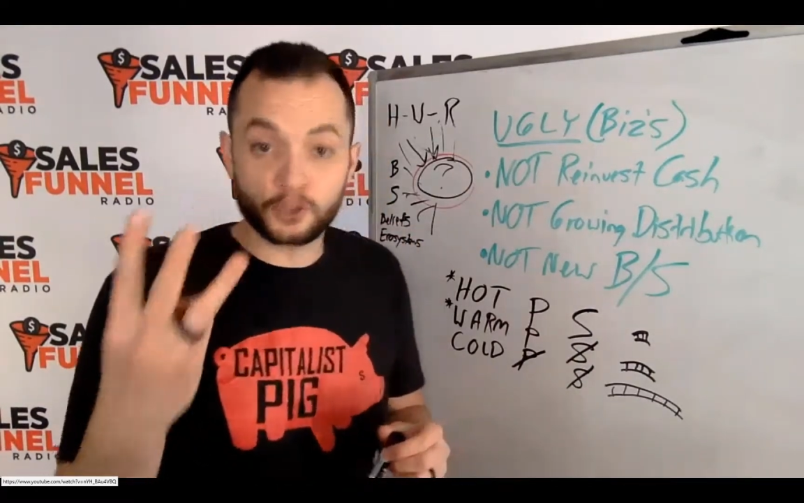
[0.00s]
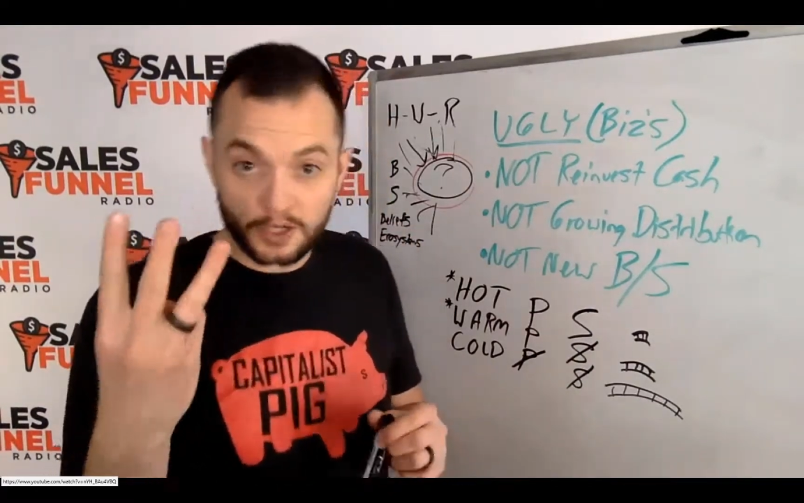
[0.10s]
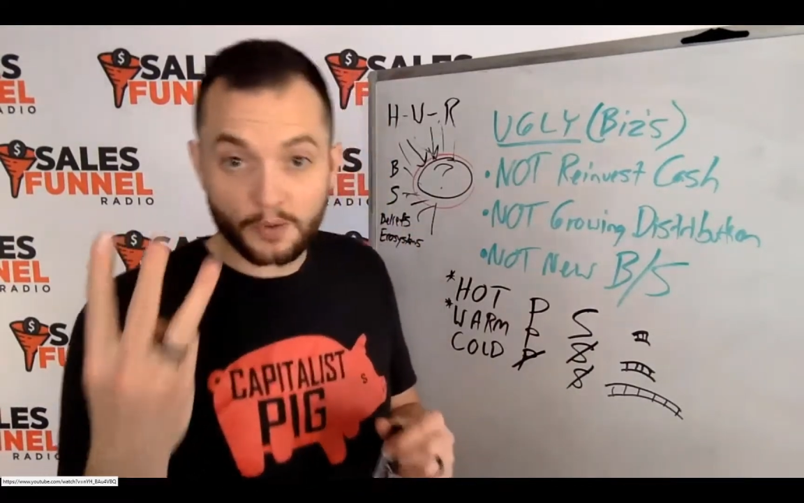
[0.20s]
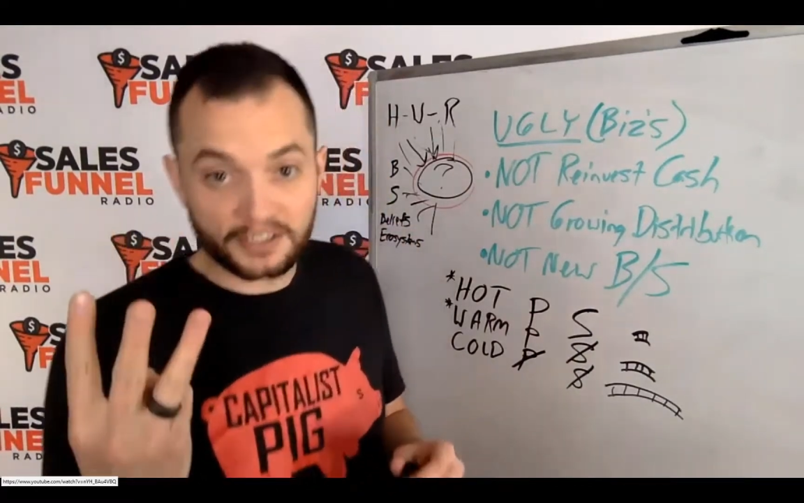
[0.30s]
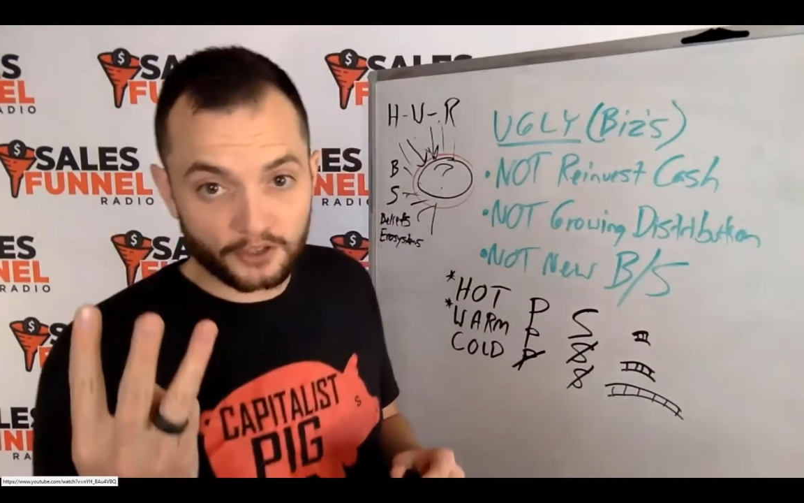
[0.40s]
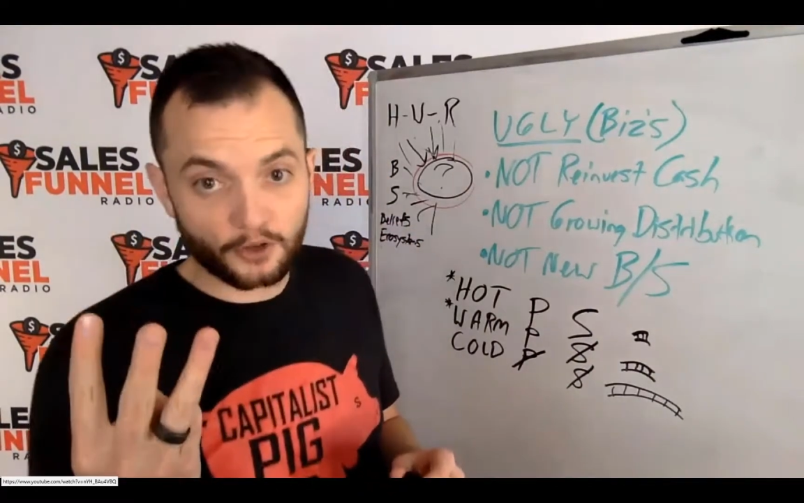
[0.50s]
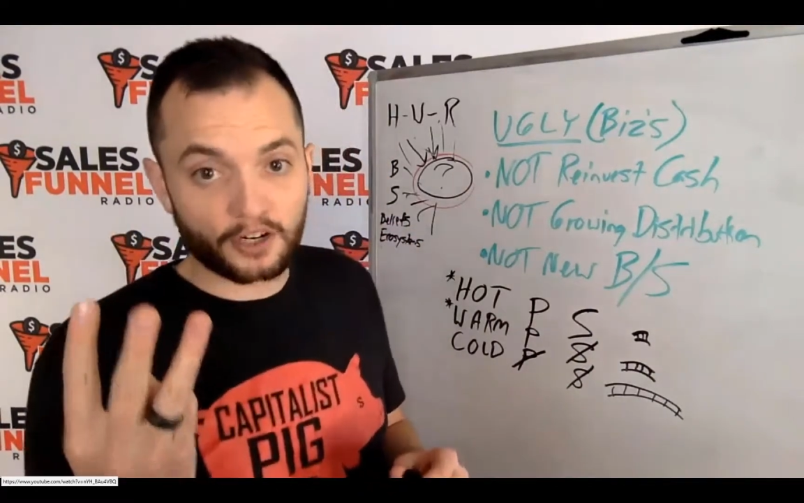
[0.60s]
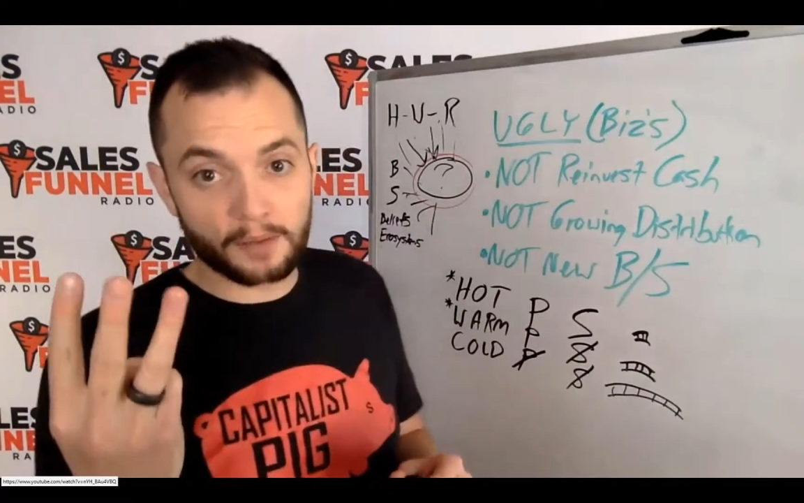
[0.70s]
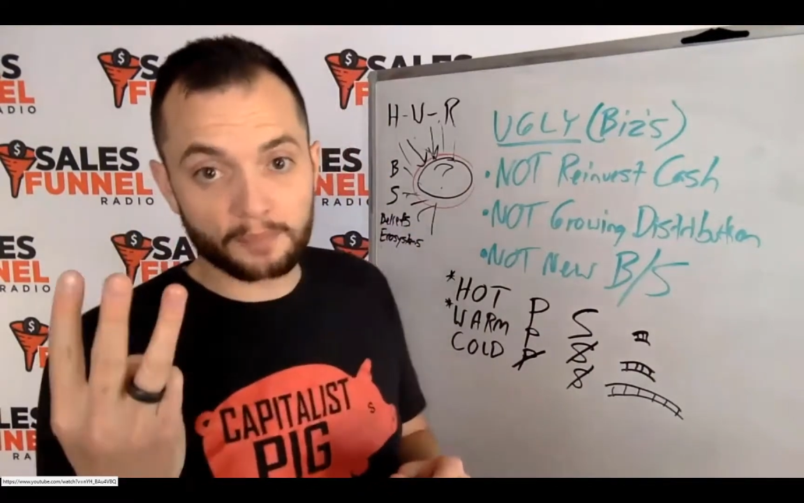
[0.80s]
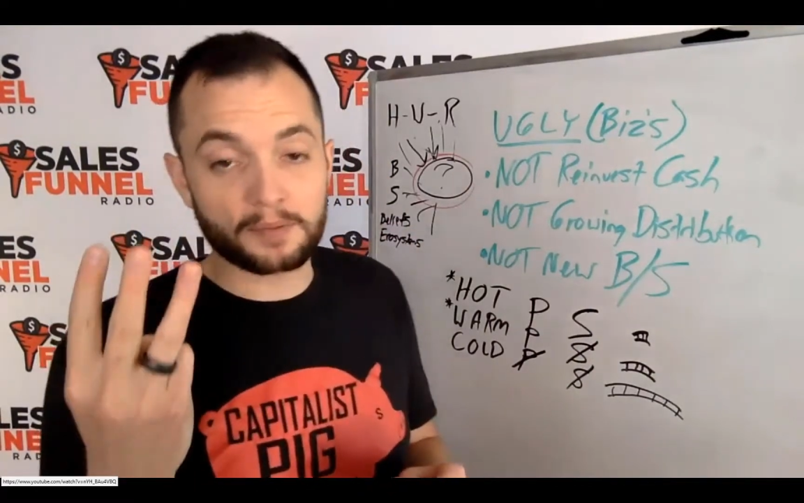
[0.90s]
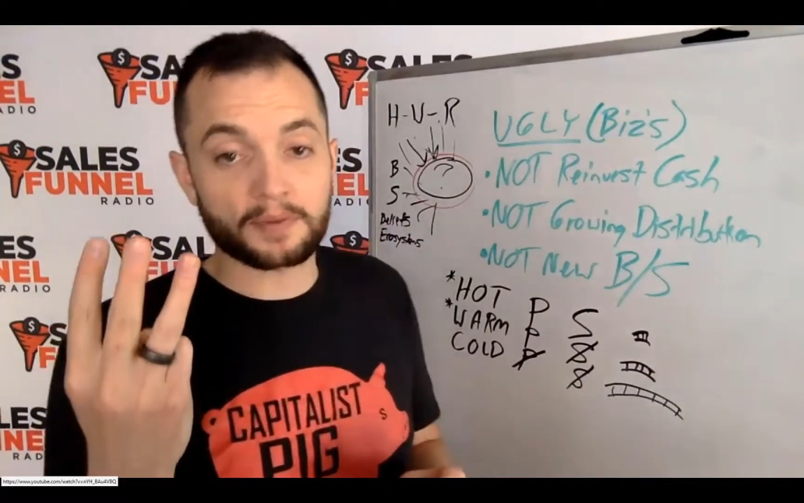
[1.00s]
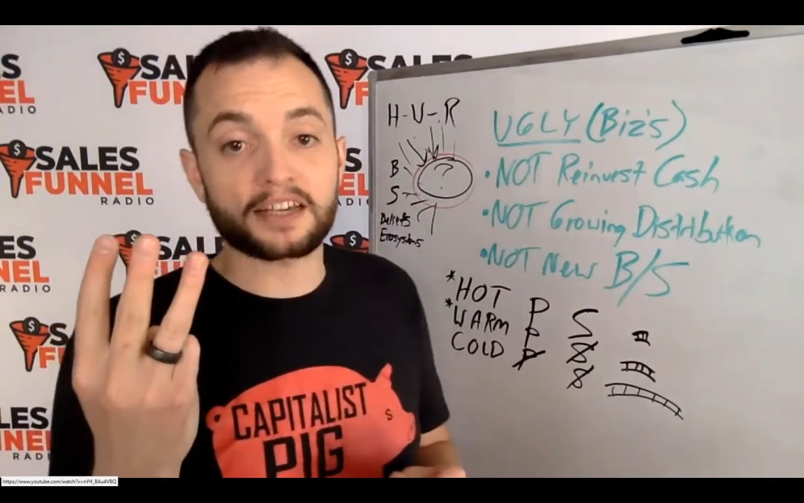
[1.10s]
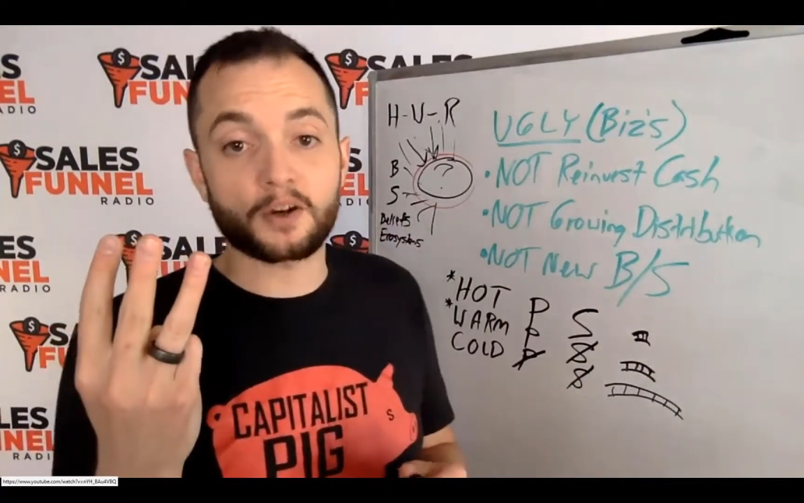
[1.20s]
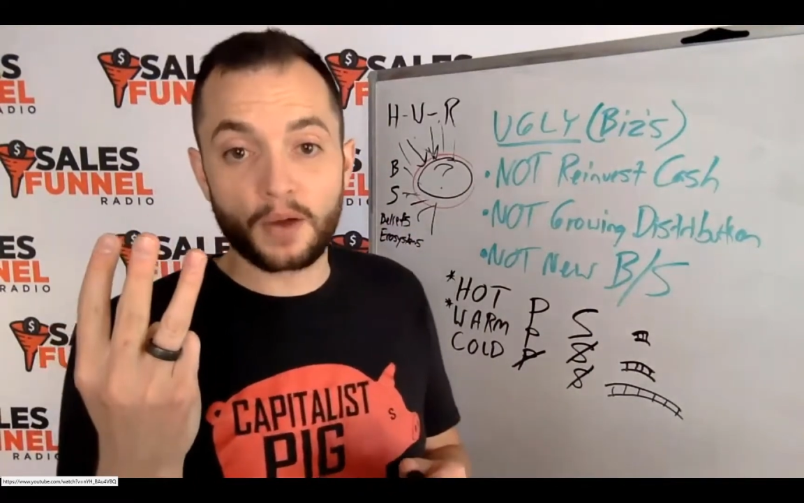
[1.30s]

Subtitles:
there's 3 ways to grow a company,